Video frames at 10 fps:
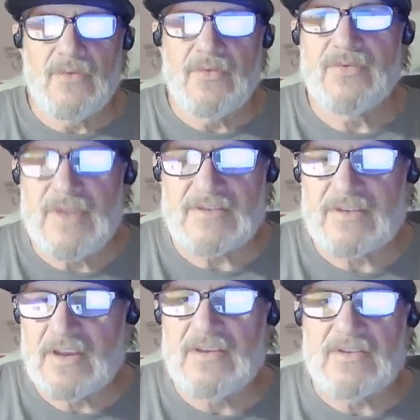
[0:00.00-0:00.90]
this
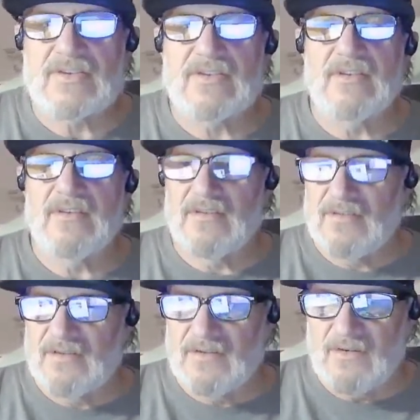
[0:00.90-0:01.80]
is
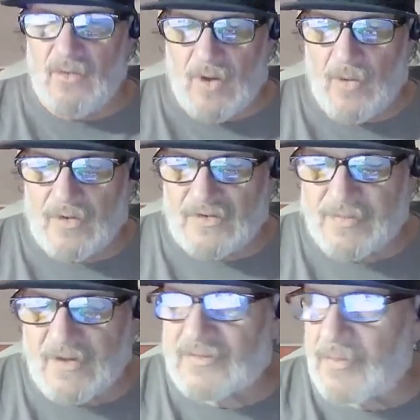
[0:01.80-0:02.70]
what we're
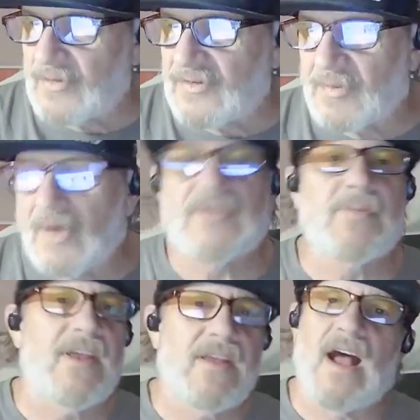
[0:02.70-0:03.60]
supposed to be. We're supposed to
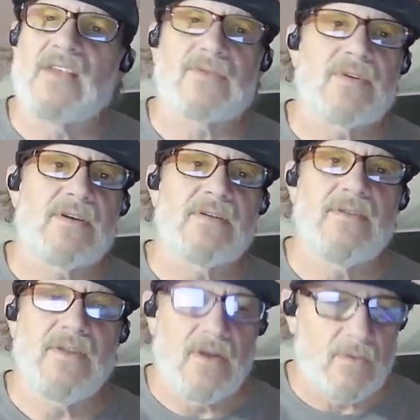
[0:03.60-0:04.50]
be in God's word.
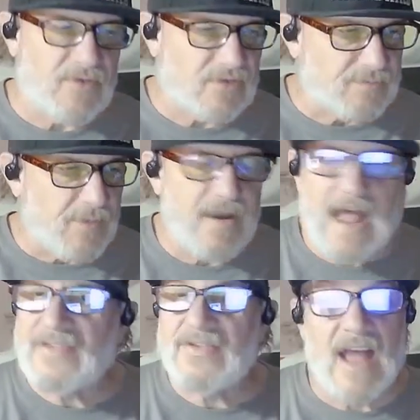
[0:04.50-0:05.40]
You know, we're sp-
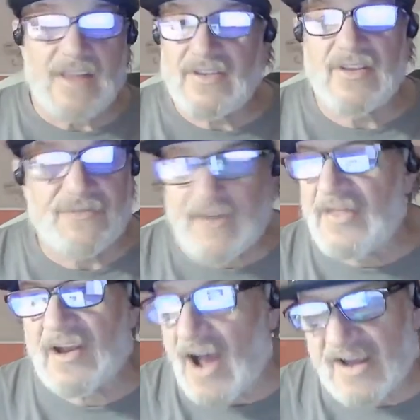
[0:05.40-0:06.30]
not not to defend
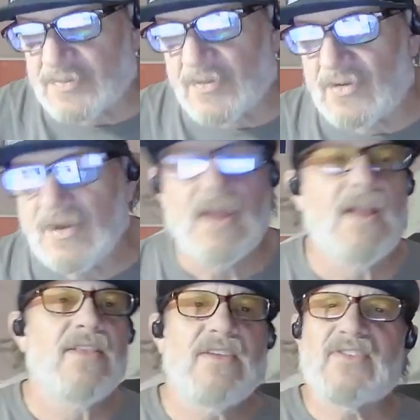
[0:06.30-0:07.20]
the gospel.
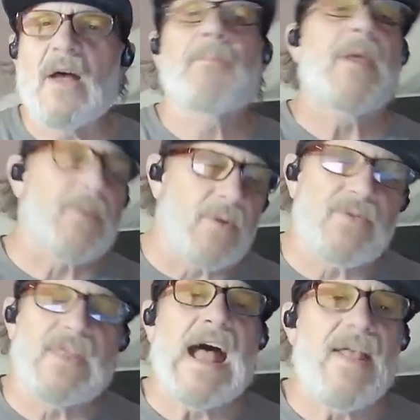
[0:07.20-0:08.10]
There's some people
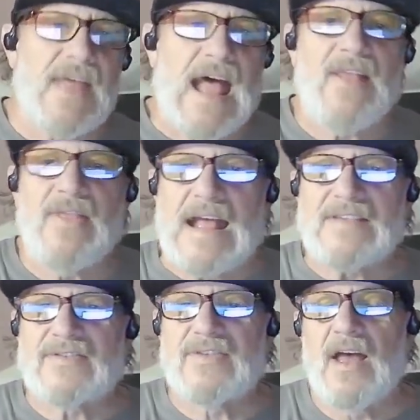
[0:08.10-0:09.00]
that that
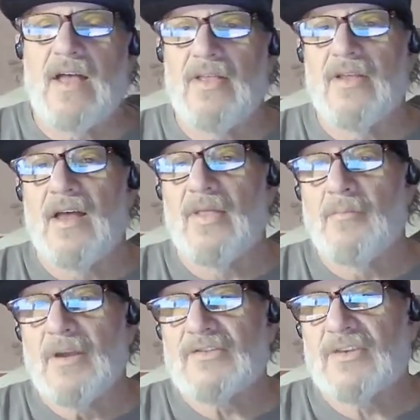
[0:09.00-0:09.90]
that's the, the the
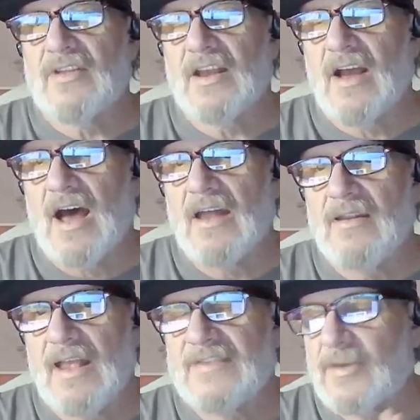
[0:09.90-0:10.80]
mission that God
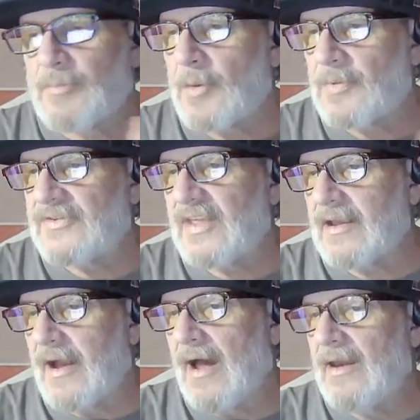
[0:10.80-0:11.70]
that's the purpose that
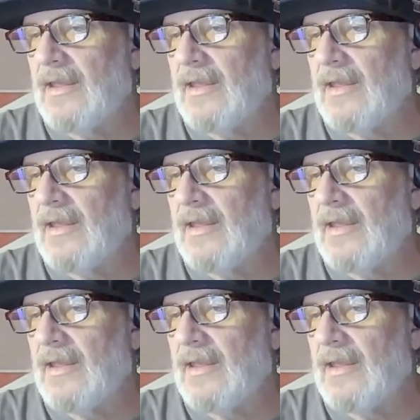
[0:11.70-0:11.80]
God